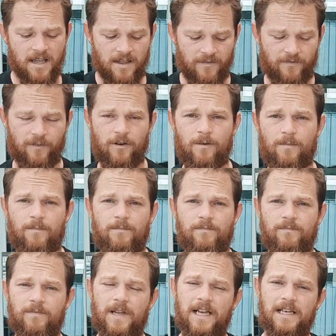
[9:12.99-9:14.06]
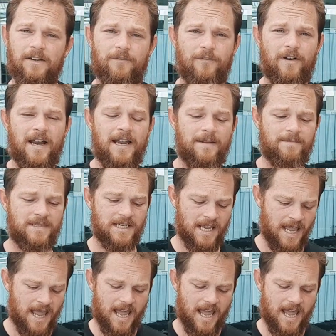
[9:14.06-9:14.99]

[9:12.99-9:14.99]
from any frames,